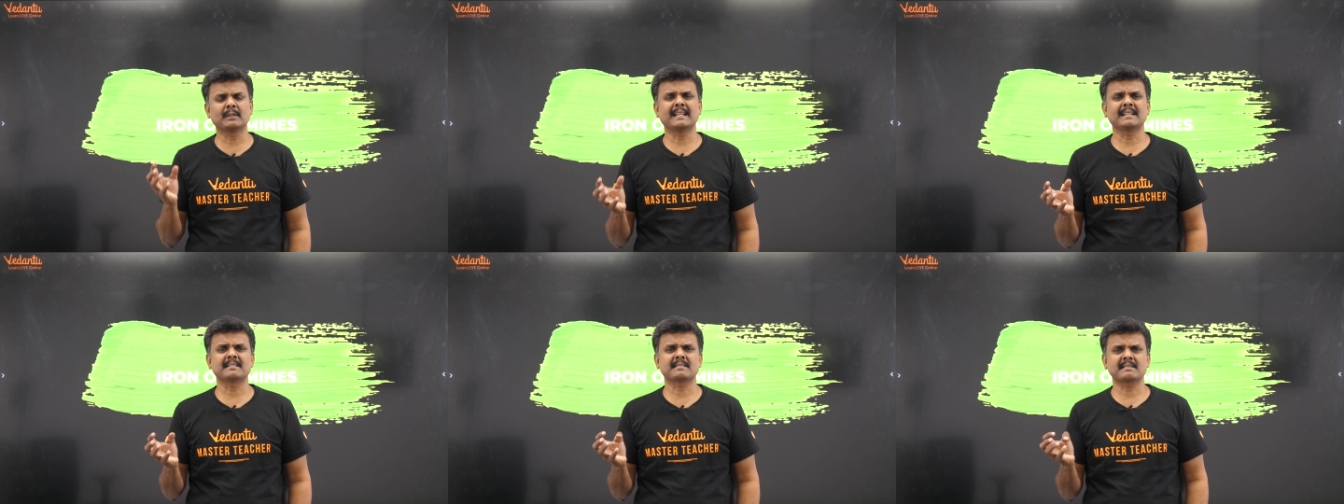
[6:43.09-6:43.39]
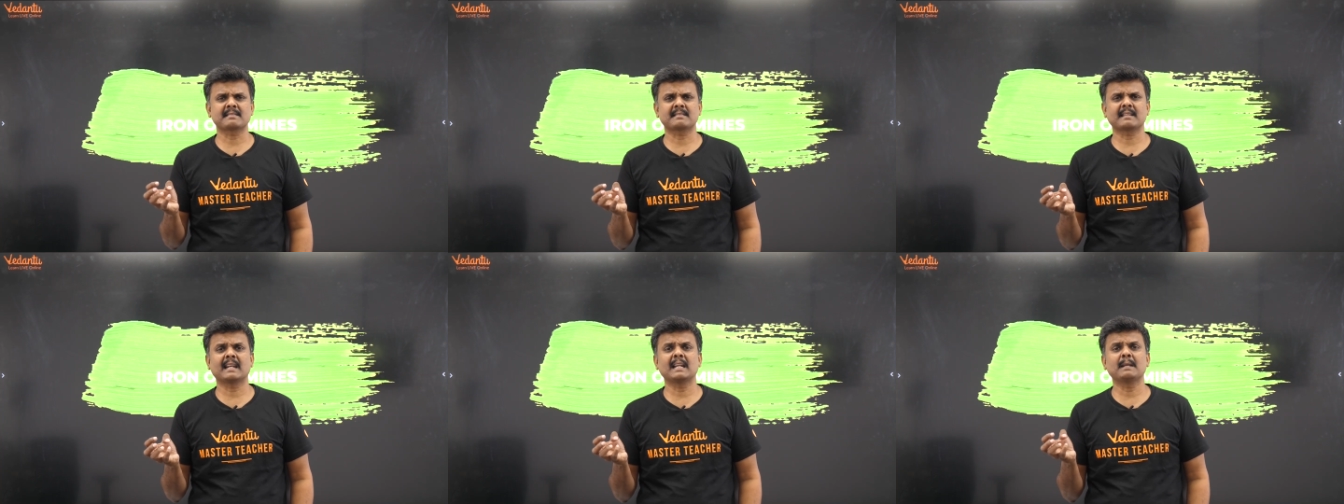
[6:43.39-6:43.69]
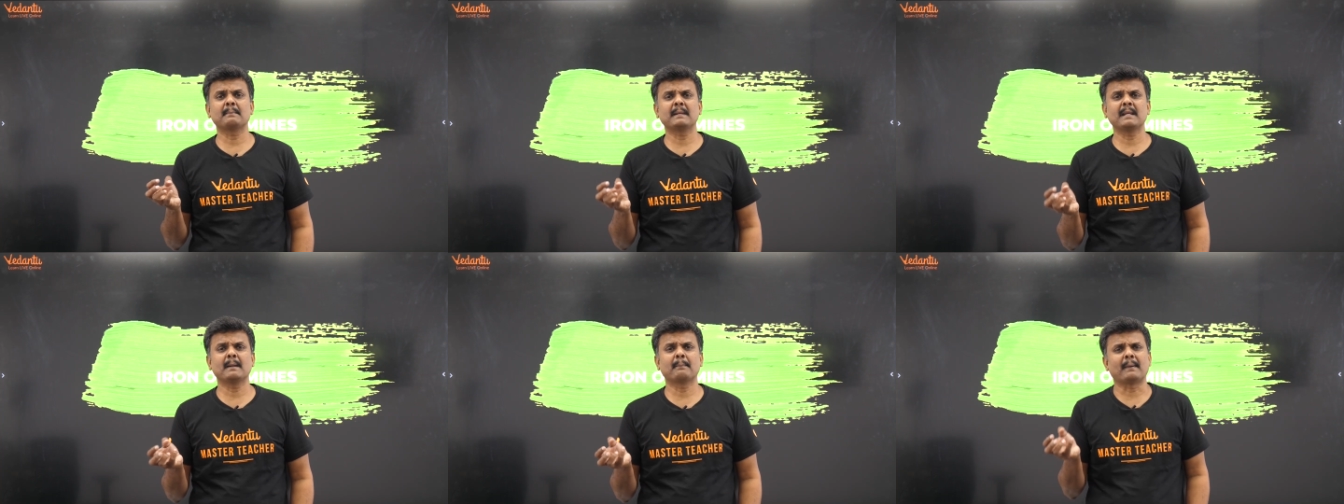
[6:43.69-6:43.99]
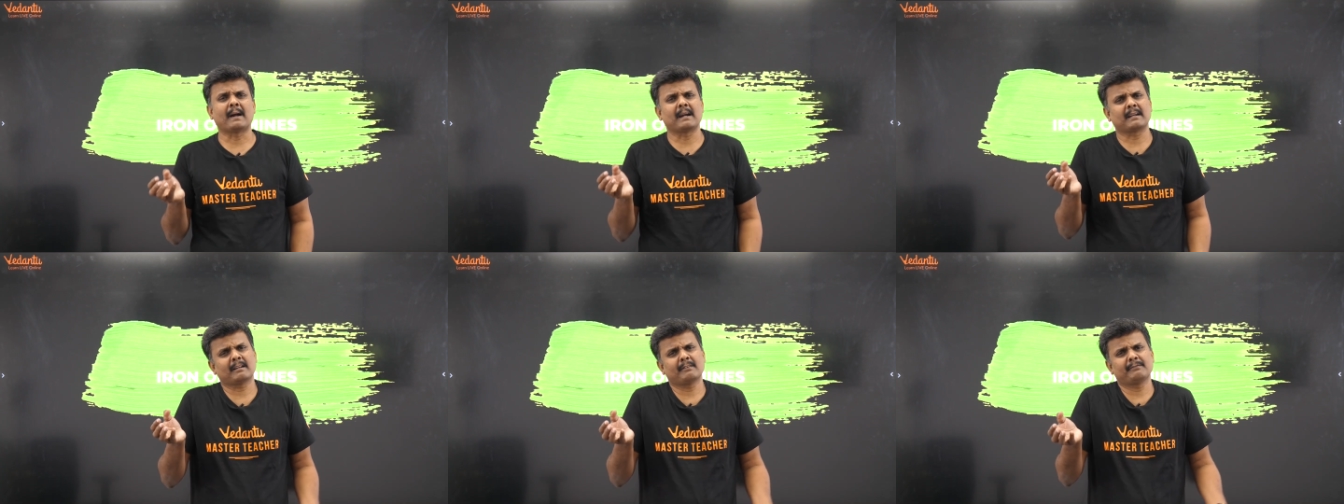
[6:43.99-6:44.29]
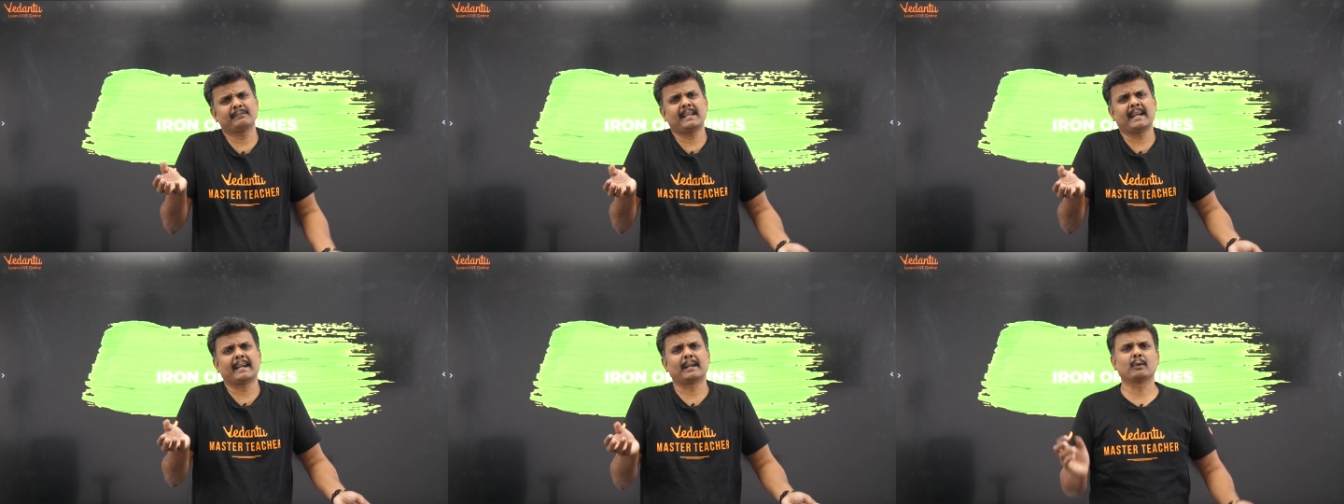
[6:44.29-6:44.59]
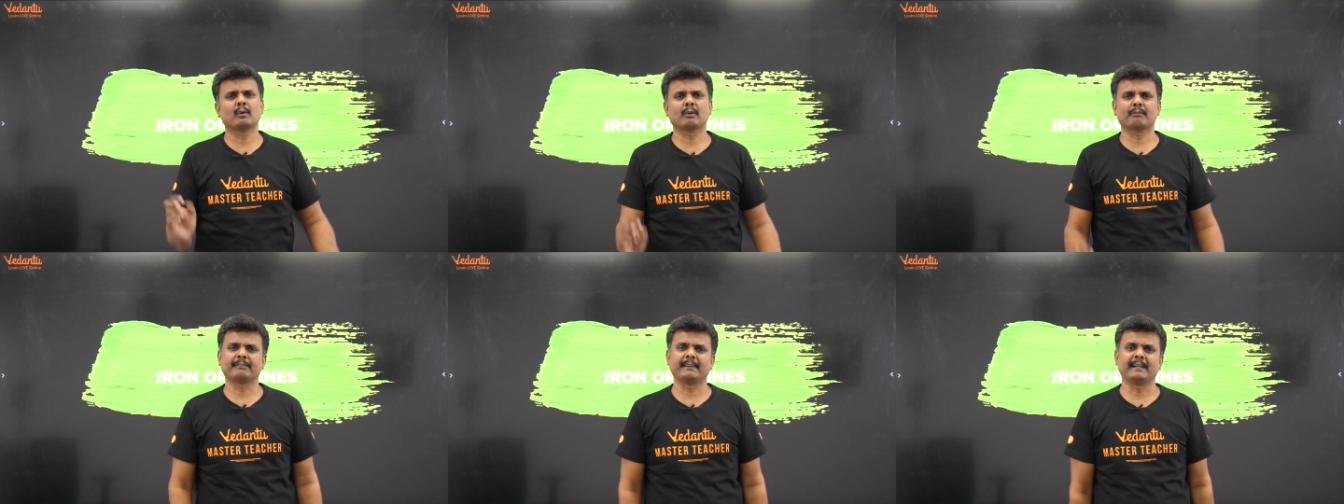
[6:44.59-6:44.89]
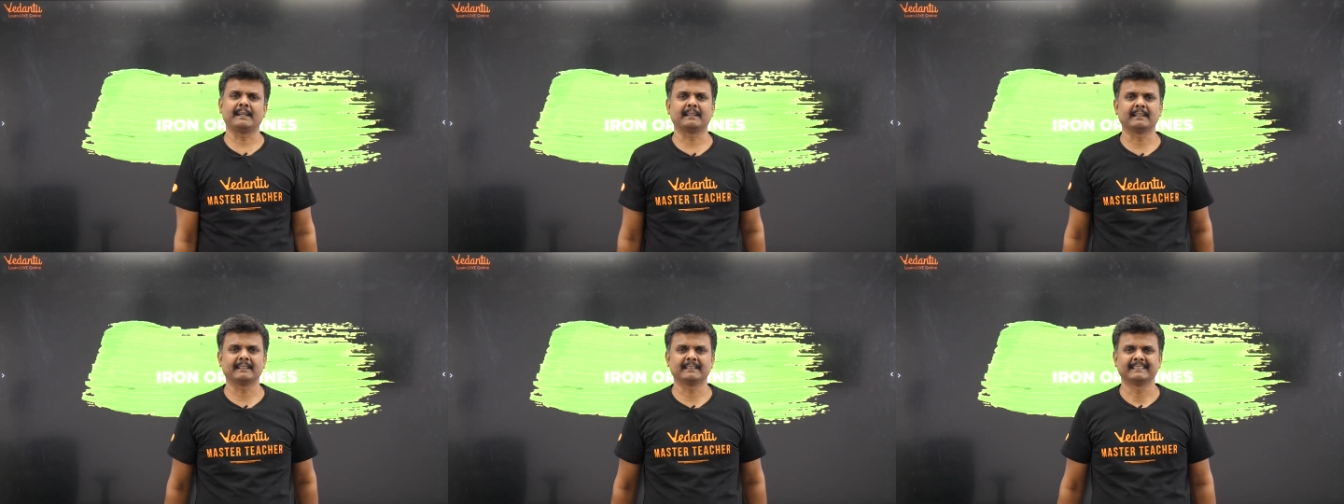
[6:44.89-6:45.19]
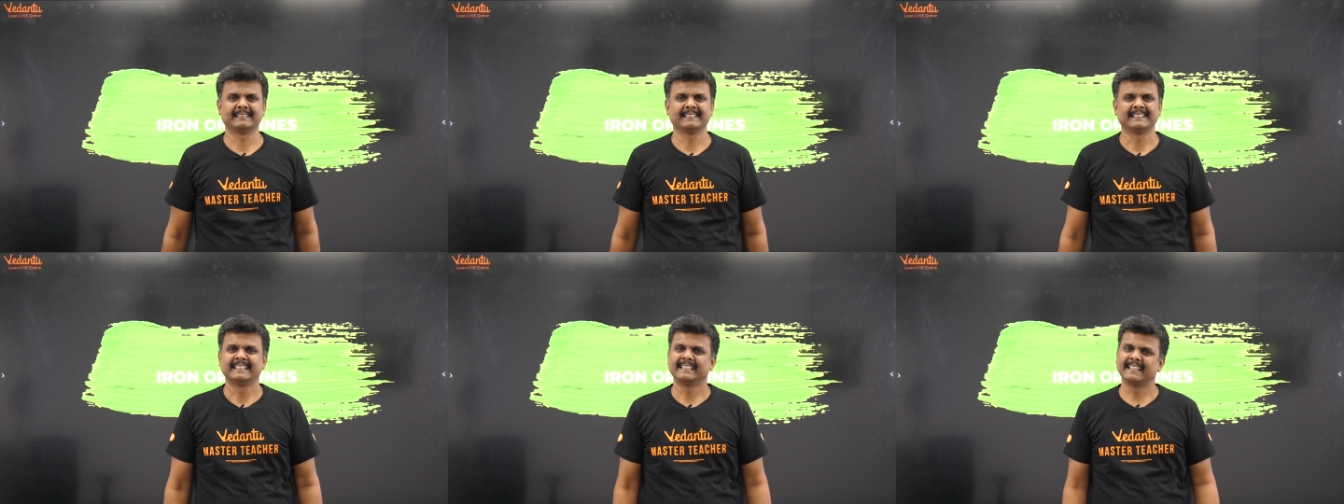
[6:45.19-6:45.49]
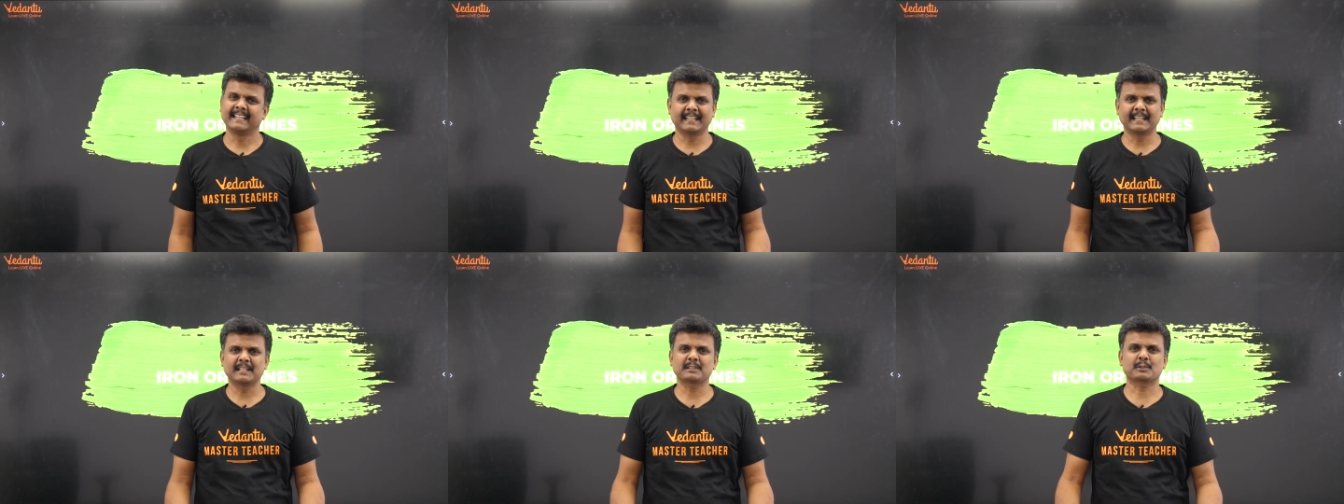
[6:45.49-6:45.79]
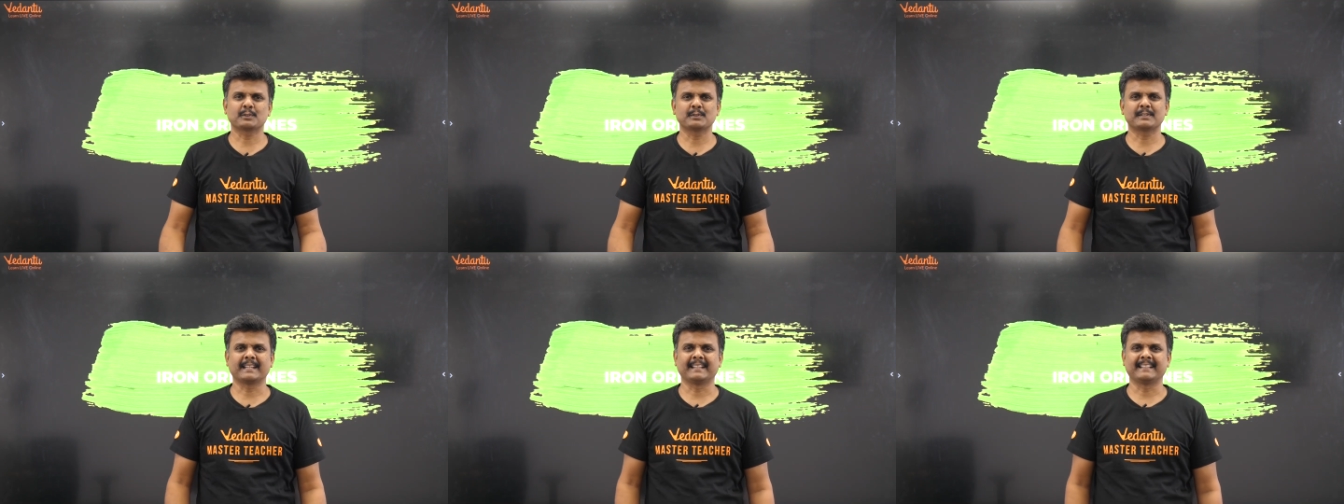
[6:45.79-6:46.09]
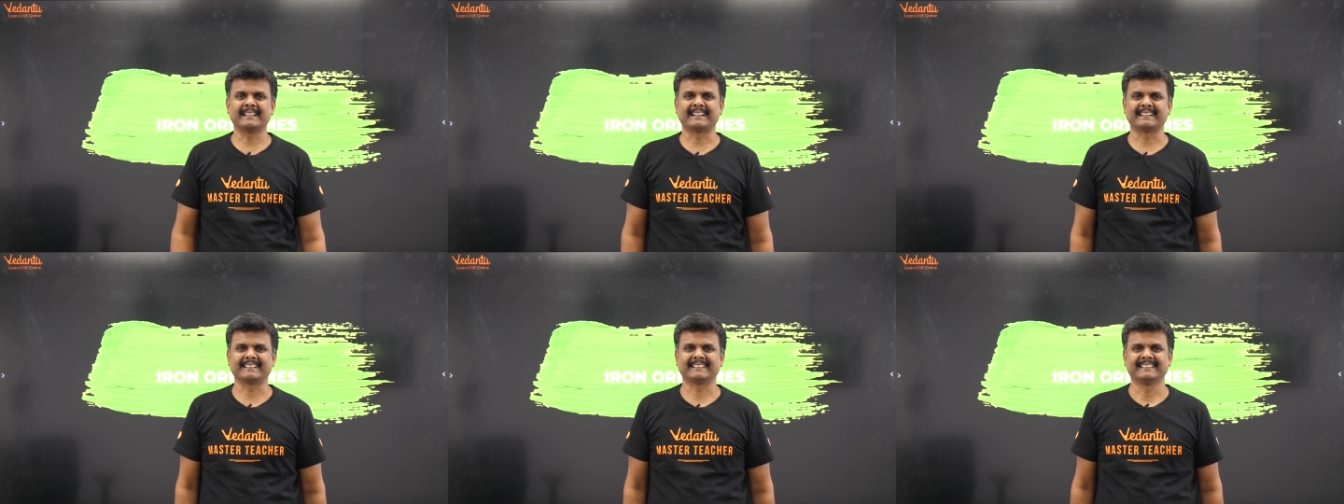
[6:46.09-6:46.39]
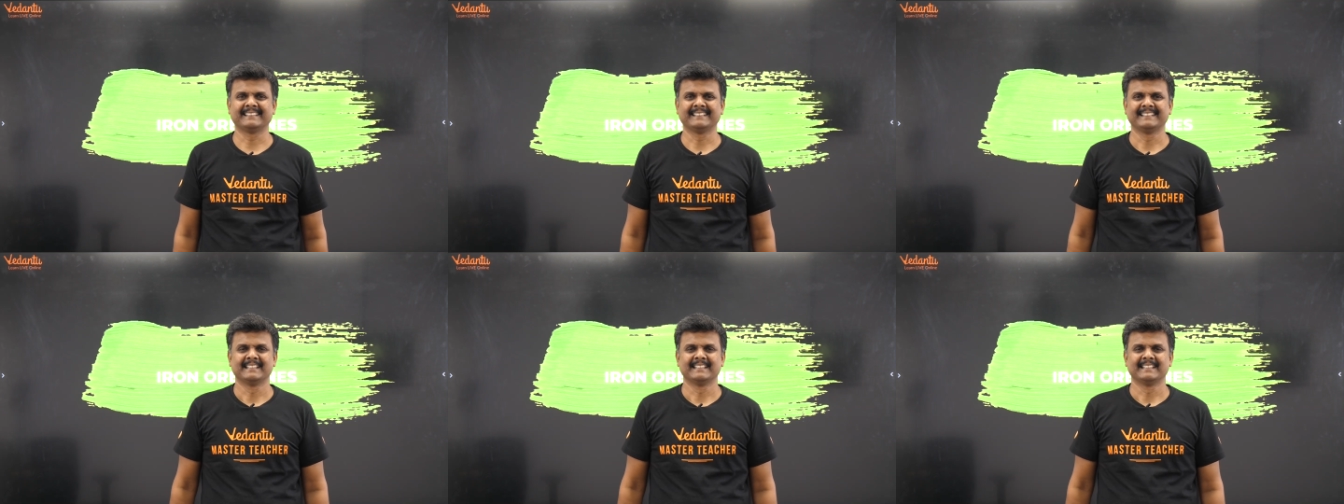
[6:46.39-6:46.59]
necessarily be a part of the iron ore field. Needless to say that.